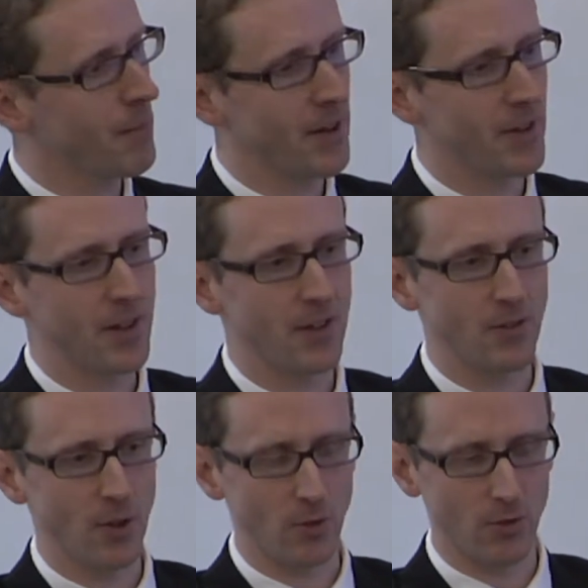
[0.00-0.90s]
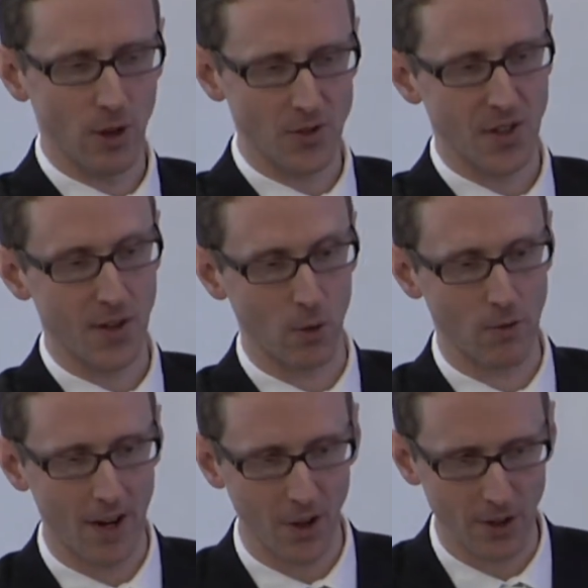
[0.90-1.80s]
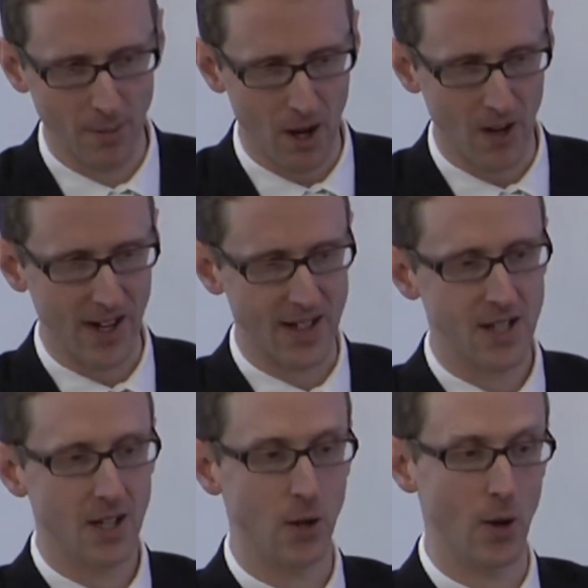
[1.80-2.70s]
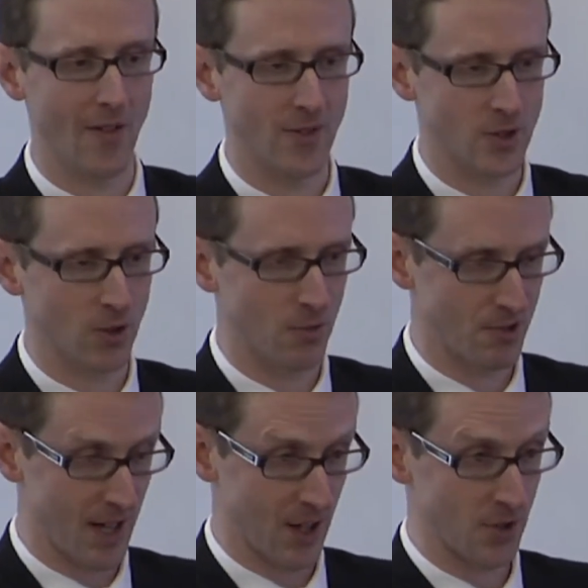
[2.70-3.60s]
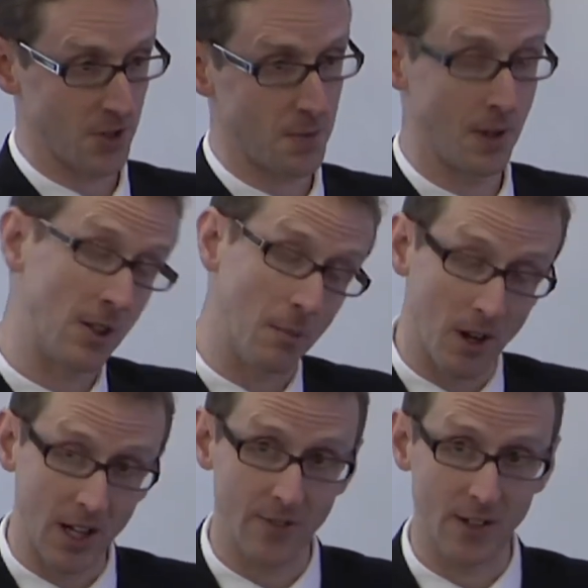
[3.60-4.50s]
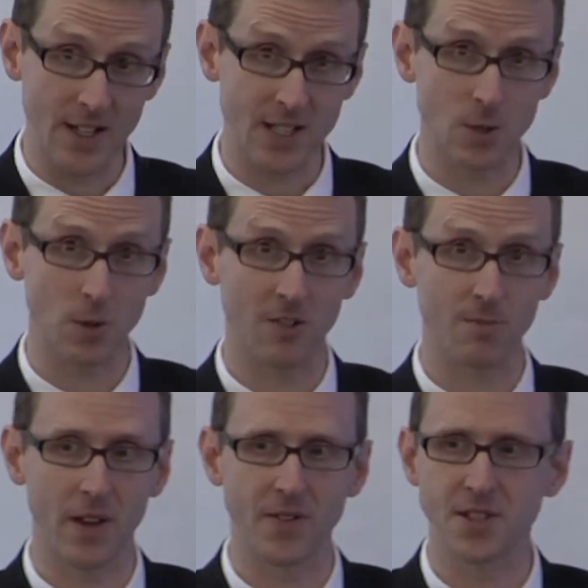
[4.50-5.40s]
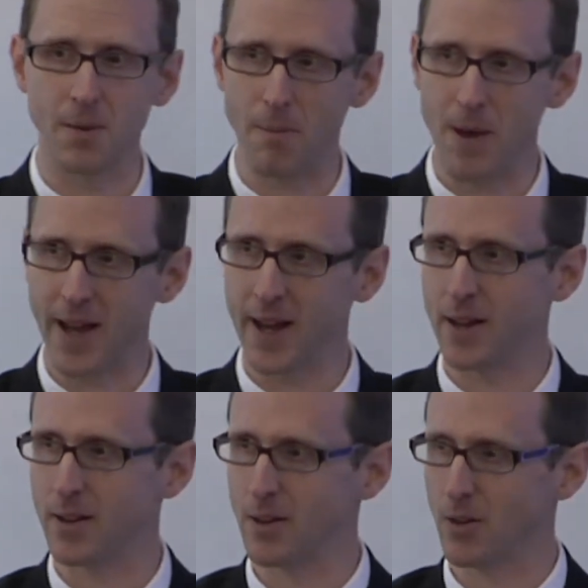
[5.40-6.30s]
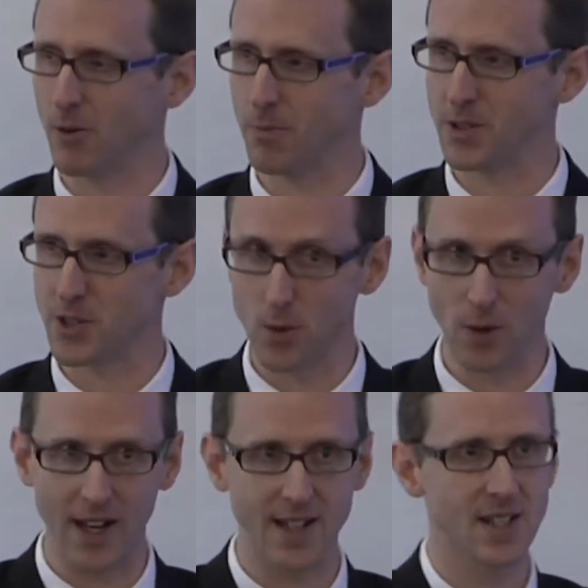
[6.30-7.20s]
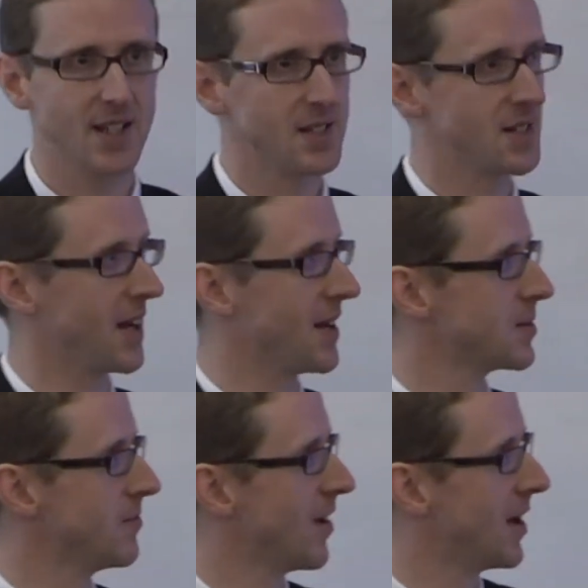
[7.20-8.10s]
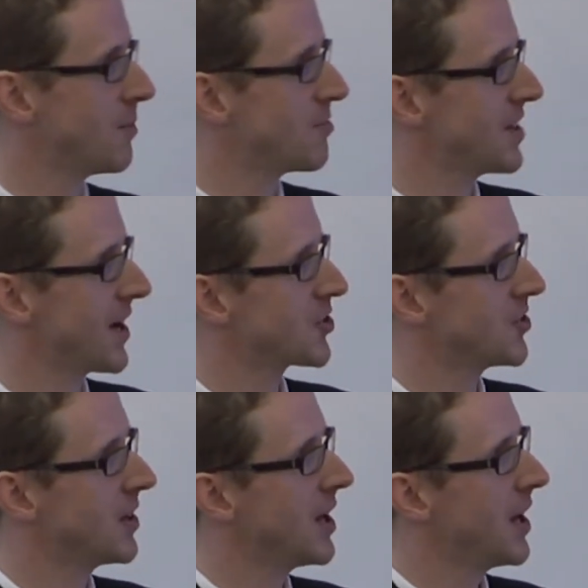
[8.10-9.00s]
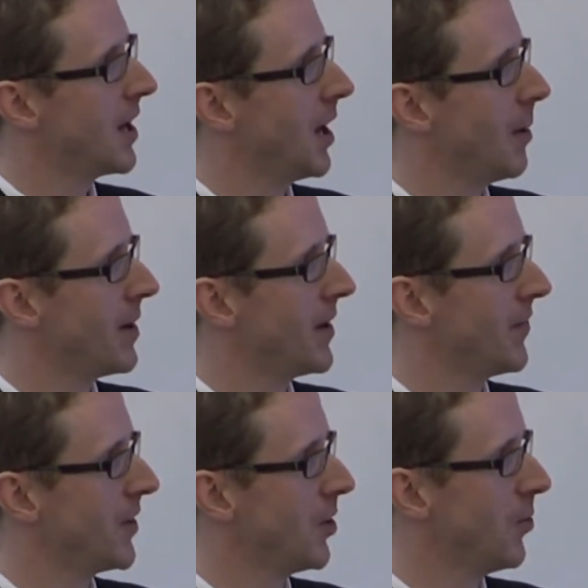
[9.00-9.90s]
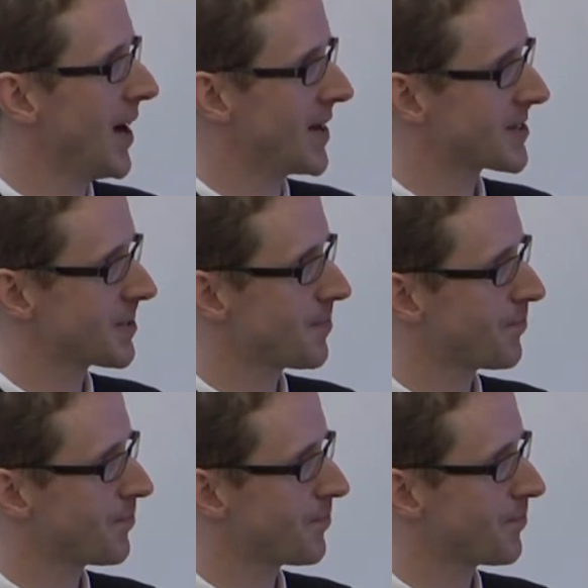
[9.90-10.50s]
be that if you've got something already on the market, you haven't sought protection, it's been on the market for less than 12 months, it may not be too late to get some valid protection in the US.